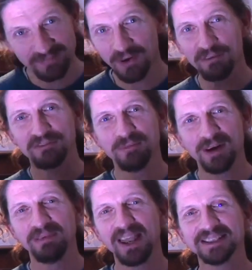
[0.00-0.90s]
offer my
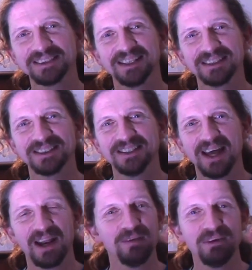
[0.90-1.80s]
blessings in
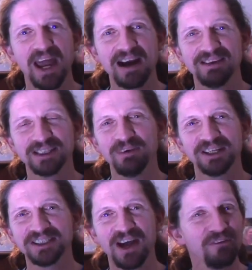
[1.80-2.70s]
that. I'm an Aries
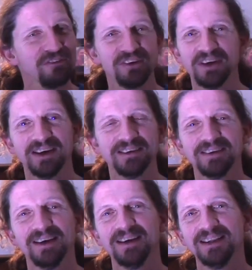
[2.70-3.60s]
myself, and
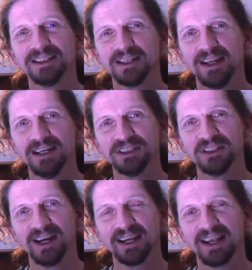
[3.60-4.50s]
it's an energy
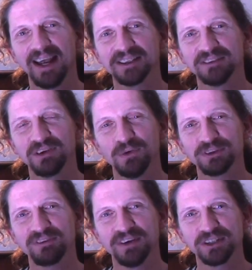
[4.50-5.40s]
that I connect, of
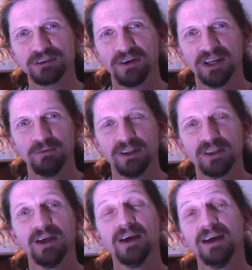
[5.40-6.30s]
course, very strongly with.
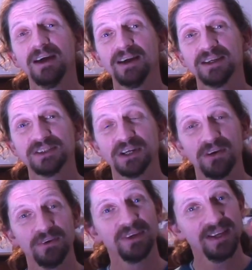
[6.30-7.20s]

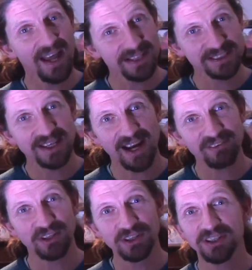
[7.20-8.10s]
So yes, have
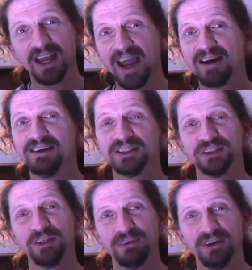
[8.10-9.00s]
a good Aries
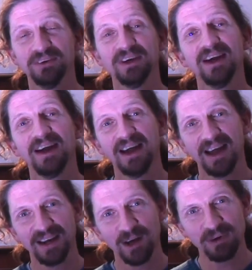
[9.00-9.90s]
new moon,
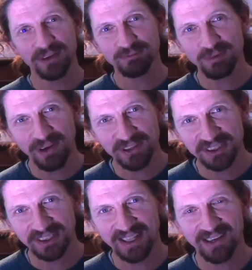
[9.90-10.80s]
and I'll be
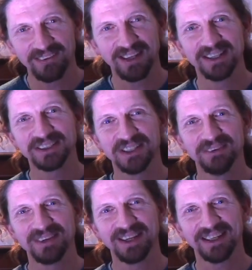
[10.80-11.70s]
posting again on here soon.
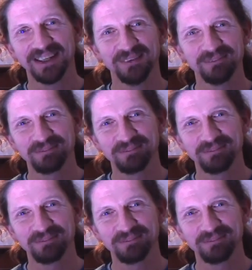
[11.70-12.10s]
Thank you.